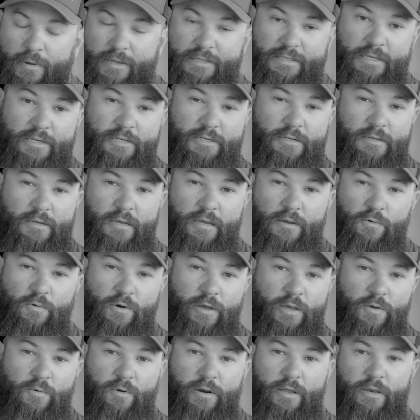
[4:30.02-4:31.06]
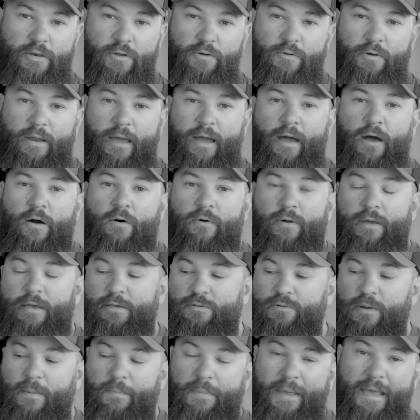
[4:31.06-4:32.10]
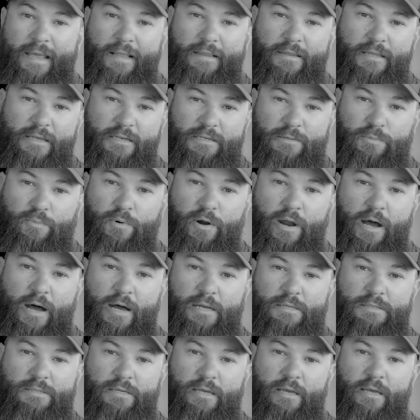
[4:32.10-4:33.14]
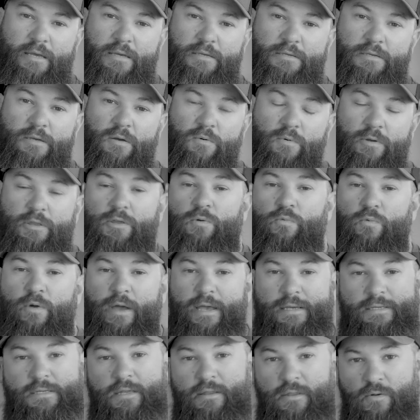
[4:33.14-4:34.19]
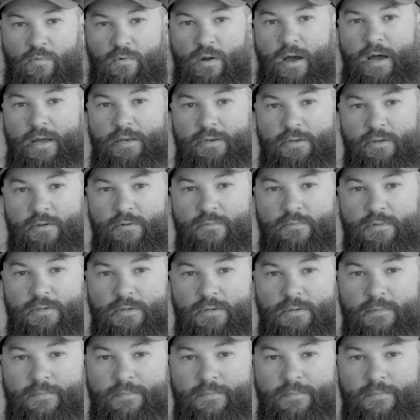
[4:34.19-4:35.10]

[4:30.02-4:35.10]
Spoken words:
But essentially what you want to do now is repeat this process with the rest of the rod tubes.